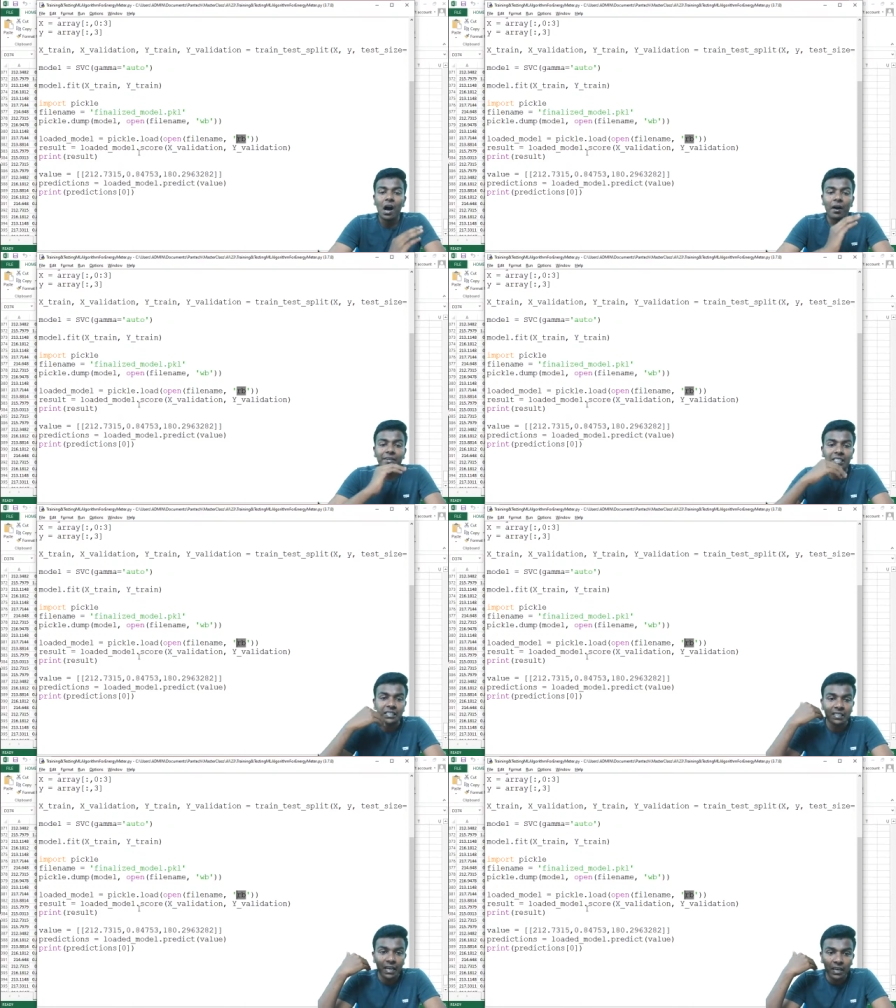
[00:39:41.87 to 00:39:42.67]
we
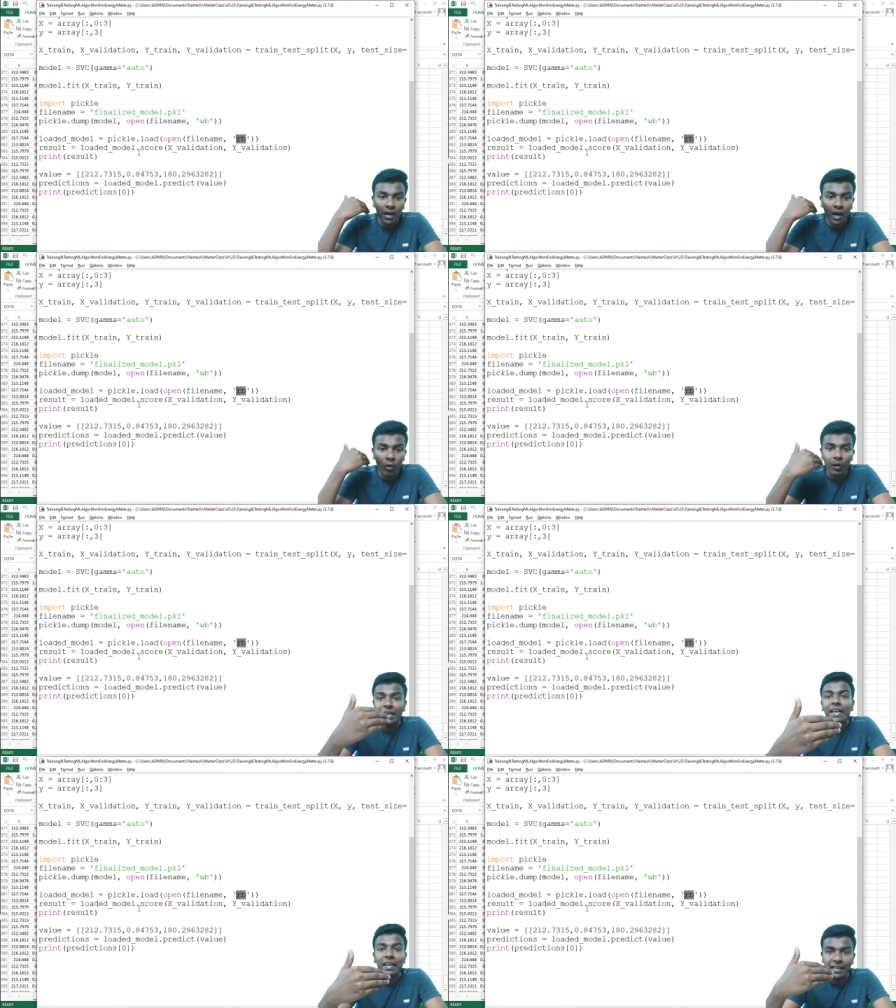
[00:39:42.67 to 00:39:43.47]
just did
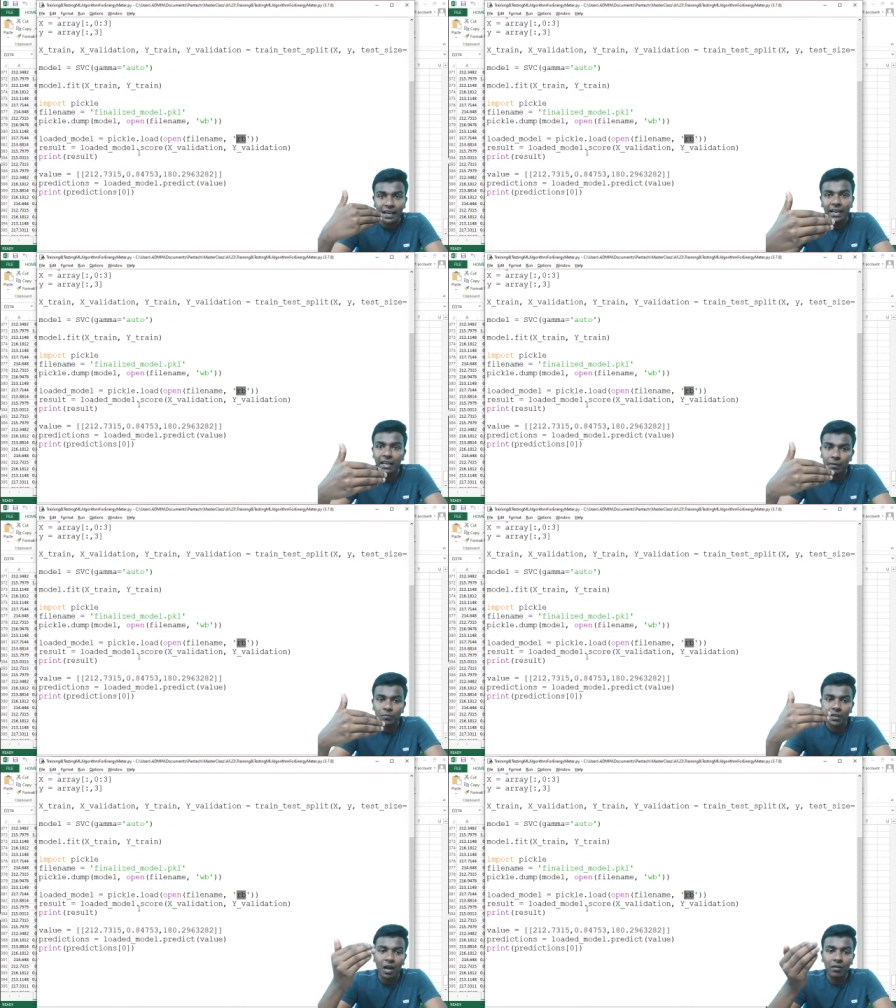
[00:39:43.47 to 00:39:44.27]
only a training
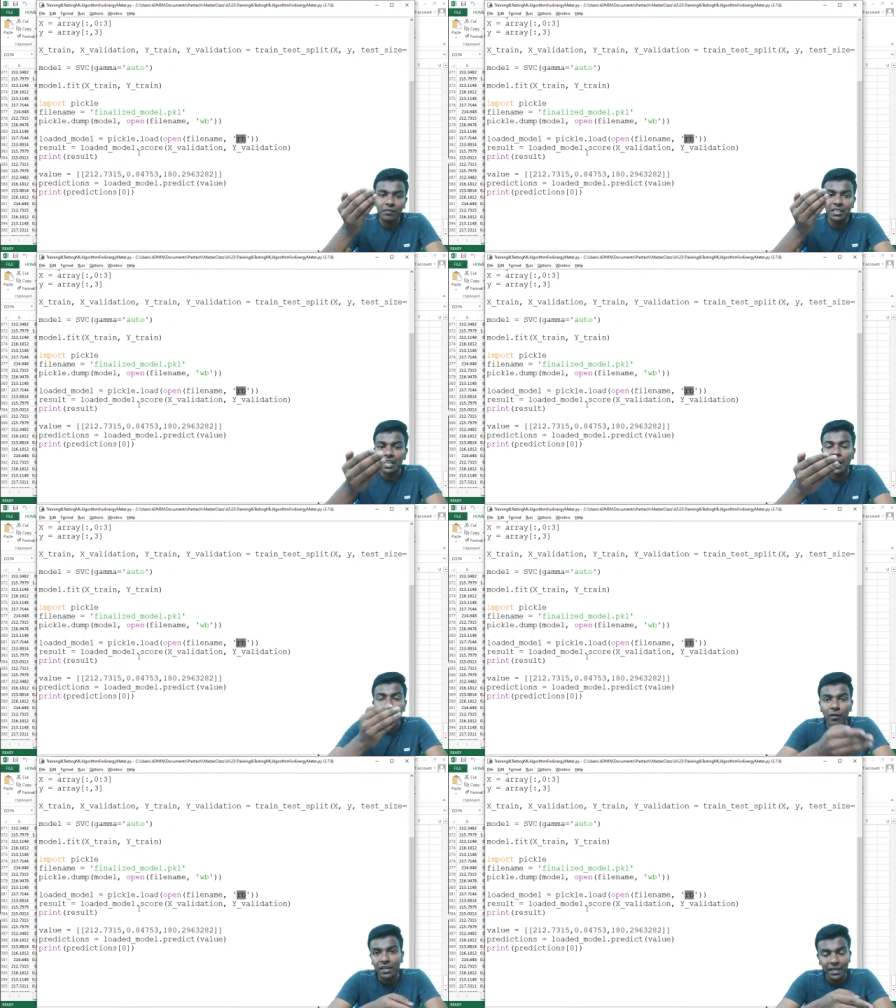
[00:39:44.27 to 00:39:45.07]
with the help
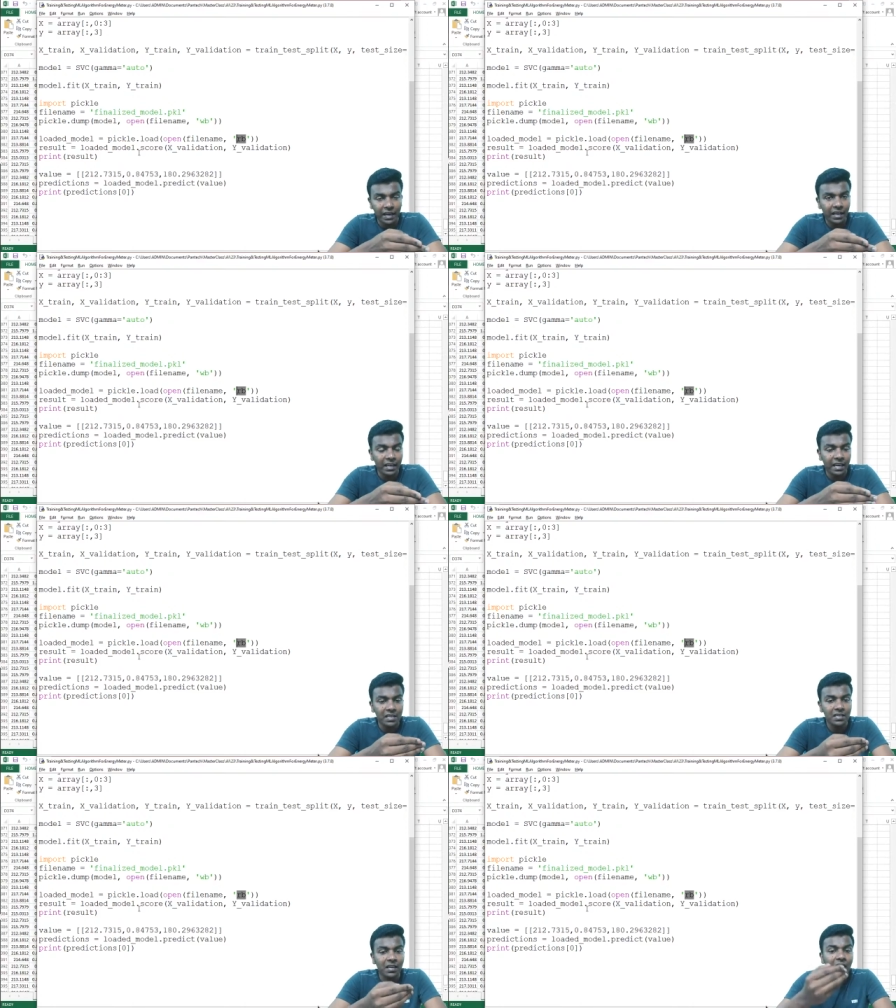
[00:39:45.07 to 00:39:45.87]
of the training data
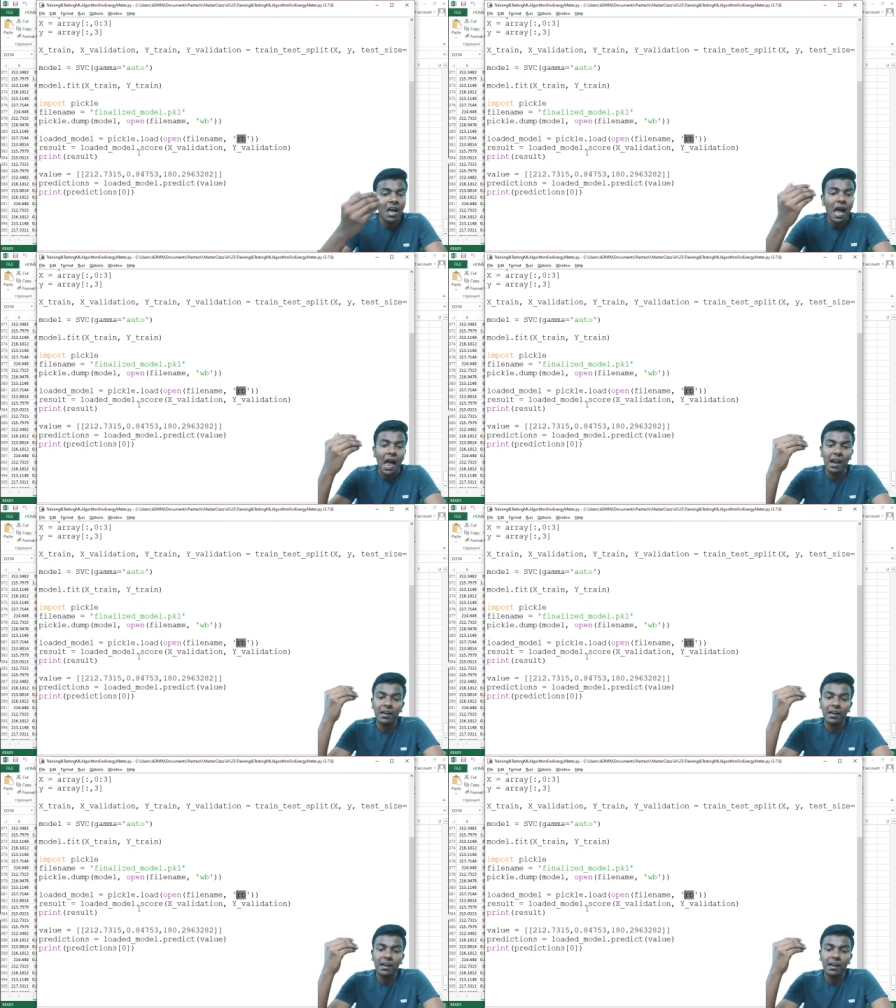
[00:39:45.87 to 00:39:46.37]
set, and